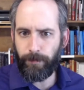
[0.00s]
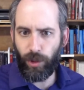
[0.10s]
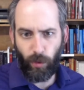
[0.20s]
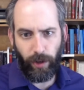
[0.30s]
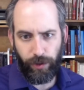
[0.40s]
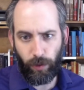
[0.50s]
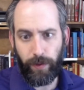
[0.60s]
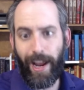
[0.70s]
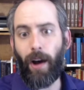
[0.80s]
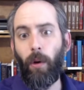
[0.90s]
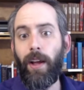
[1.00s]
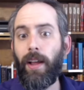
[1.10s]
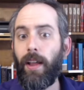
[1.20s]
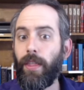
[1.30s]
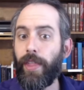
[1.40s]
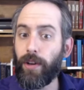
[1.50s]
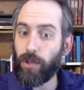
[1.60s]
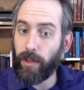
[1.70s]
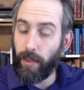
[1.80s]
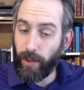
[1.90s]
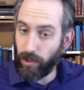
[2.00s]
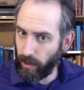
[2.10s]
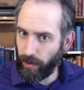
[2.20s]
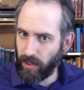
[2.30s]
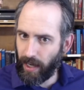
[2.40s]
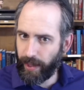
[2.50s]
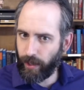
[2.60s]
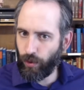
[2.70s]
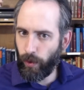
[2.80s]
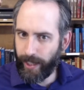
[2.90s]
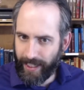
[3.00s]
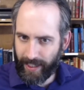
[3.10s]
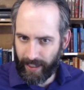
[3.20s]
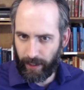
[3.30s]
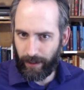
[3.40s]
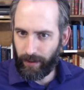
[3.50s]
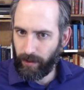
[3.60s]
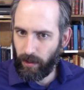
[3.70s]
You ought to. Now, there's another side of that coin, isn't there?